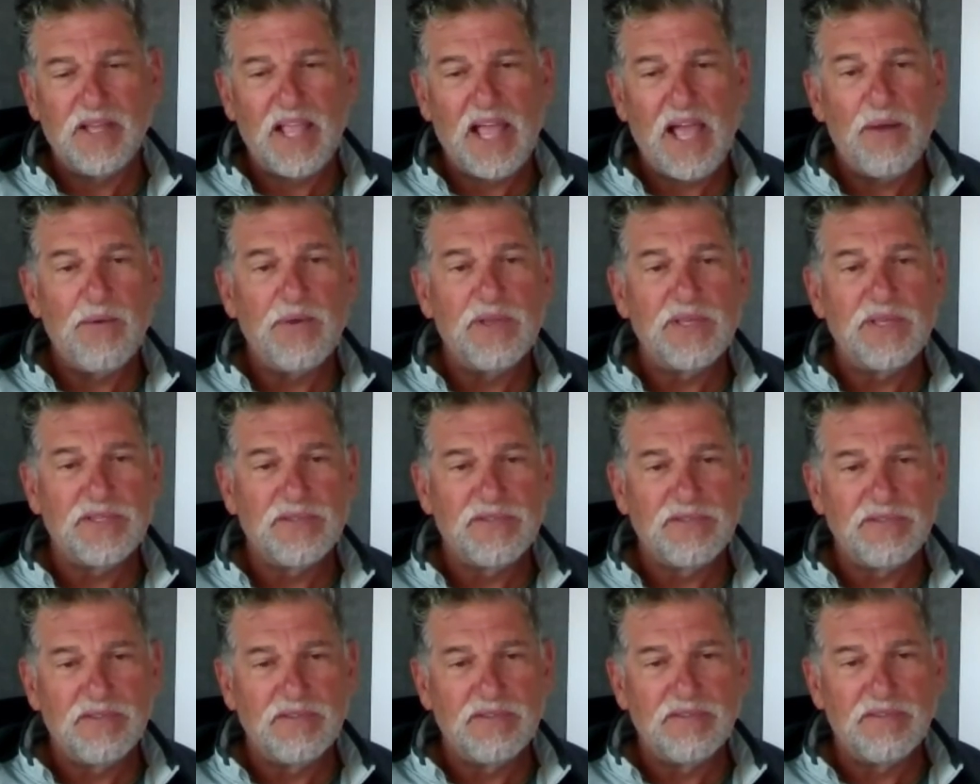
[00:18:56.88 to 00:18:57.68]
I
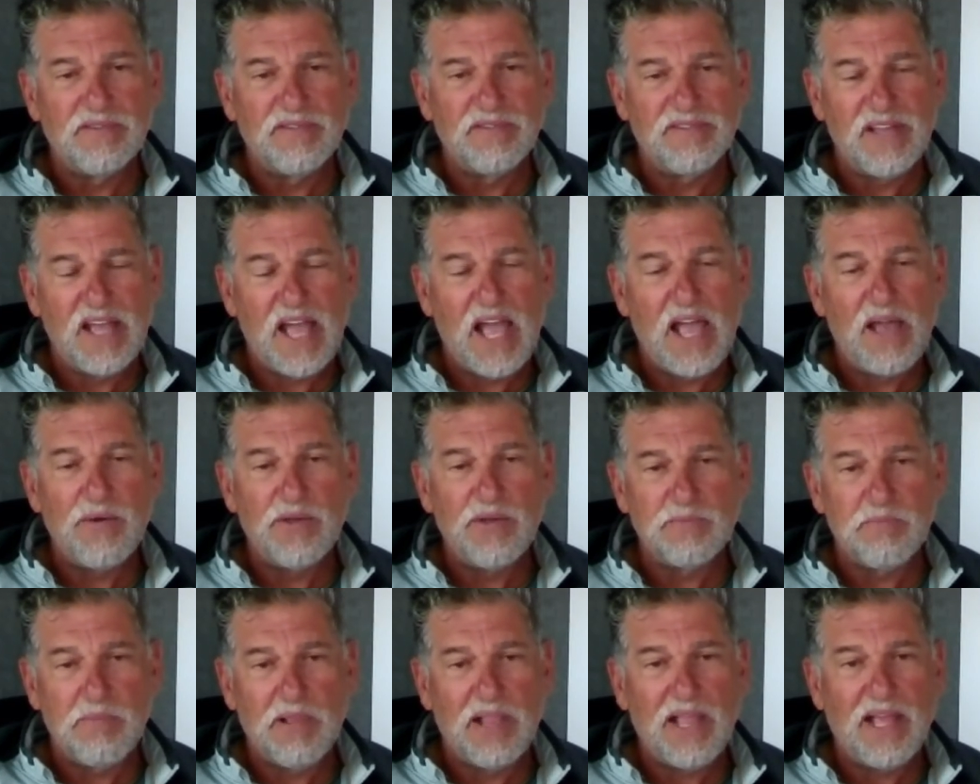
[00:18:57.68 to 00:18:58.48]
was
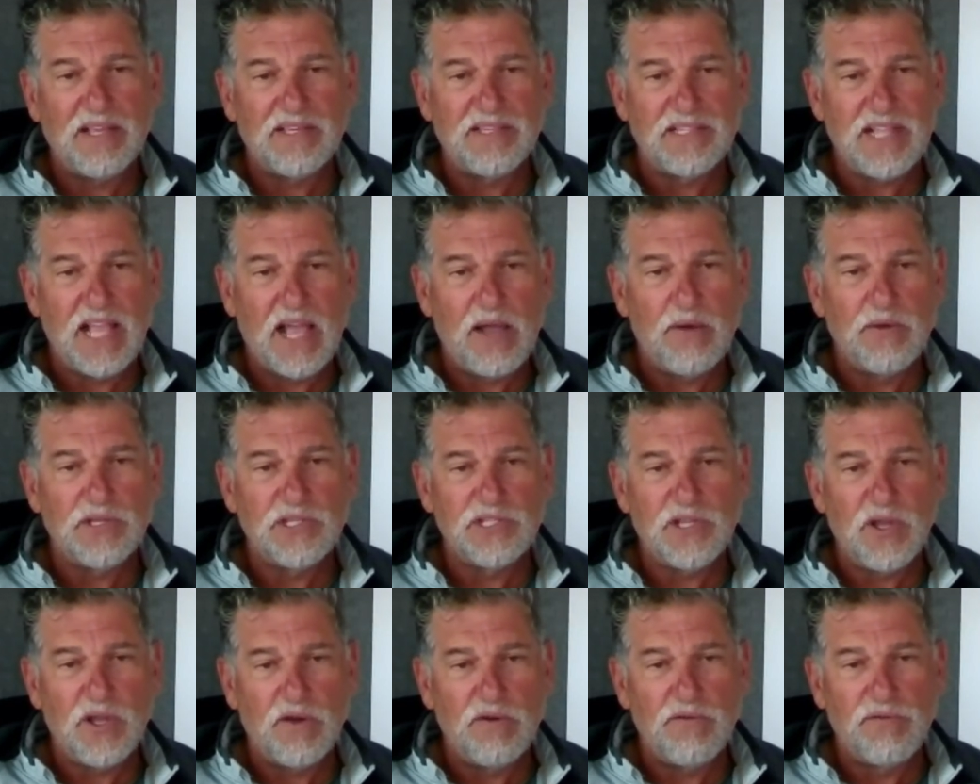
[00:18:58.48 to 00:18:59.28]
blessed. I was
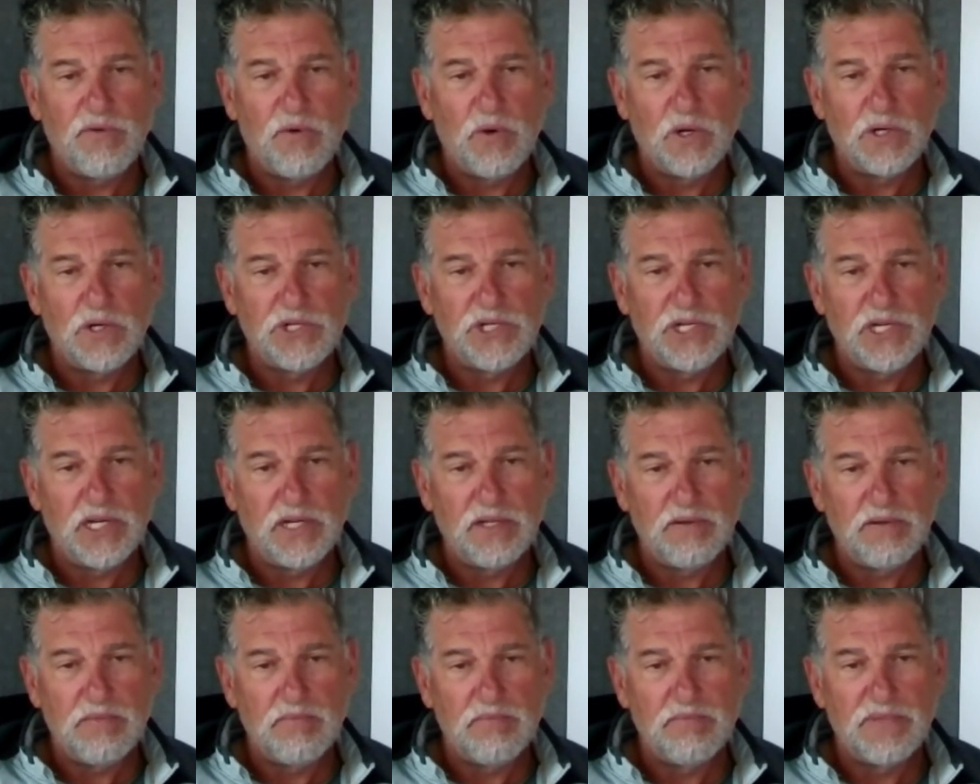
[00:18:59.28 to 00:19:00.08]
so
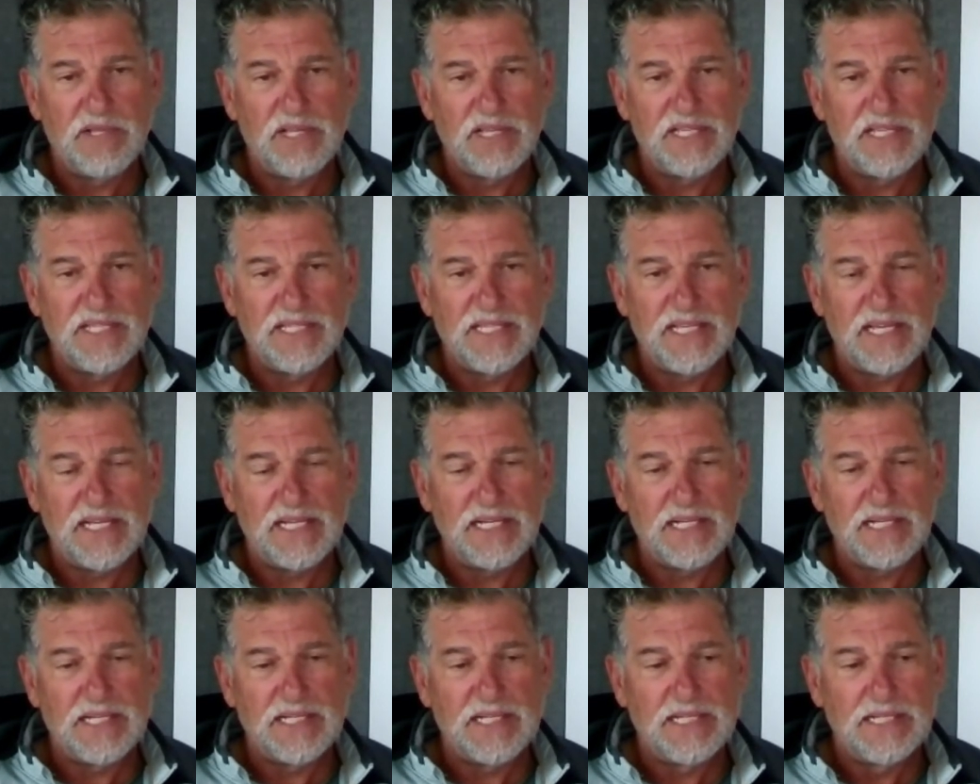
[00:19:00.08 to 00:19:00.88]
fortunate to
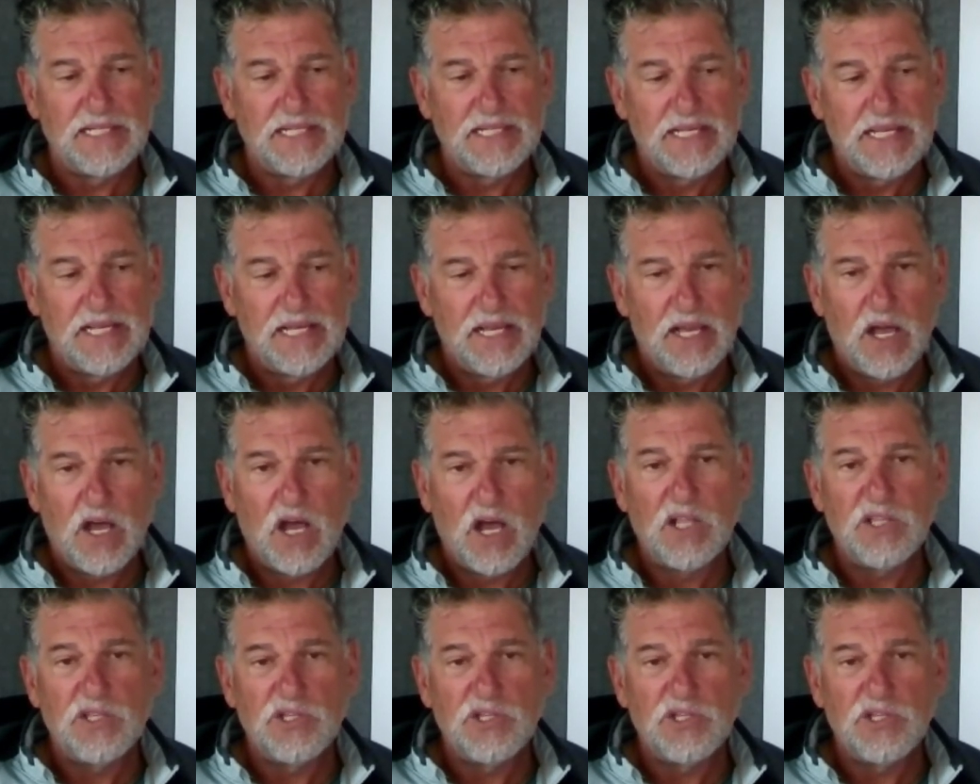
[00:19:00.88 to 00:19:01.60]
sit on